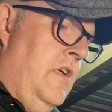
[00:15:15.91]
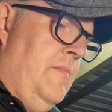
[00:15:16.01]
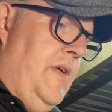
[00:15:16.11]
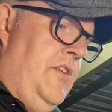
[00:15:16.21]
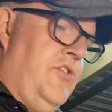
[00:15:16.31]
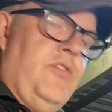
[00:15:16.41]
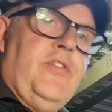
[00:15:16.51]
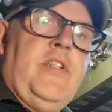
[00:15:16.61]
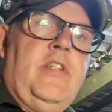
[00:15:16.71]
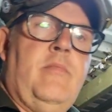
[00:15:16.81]
being
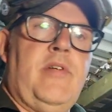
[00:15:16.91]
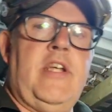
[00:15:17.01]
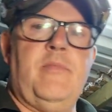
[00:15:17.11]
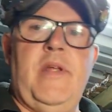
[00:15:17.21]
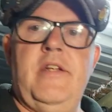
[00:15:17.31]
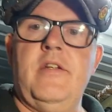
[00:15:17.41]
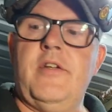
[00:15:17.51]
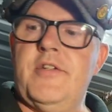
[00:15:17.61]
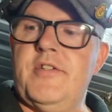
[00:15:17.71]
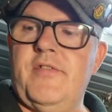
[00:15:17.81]
shunted and brakes pinned on
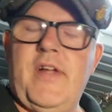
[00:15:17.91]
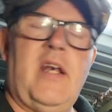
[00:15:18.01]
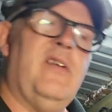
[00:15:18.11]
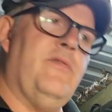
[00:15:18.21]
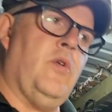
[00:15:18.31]
and stuff. I love